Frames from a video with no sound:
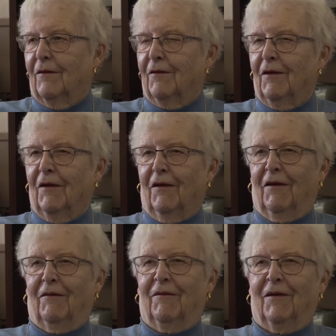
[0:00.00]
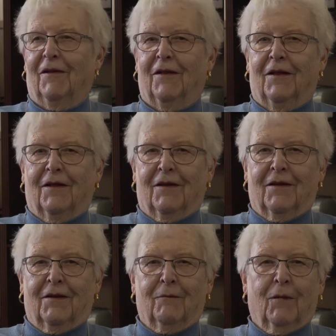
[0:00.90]
Yeah,
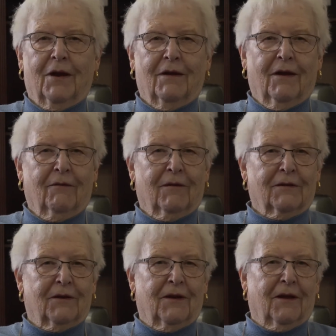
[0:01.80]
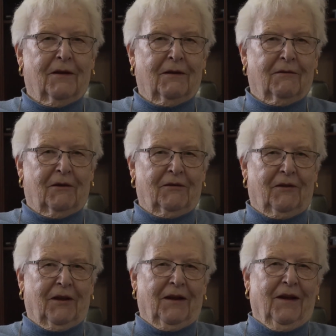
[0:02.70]
my life wasn't that
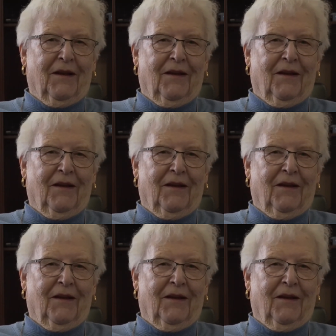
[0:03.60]
interesting.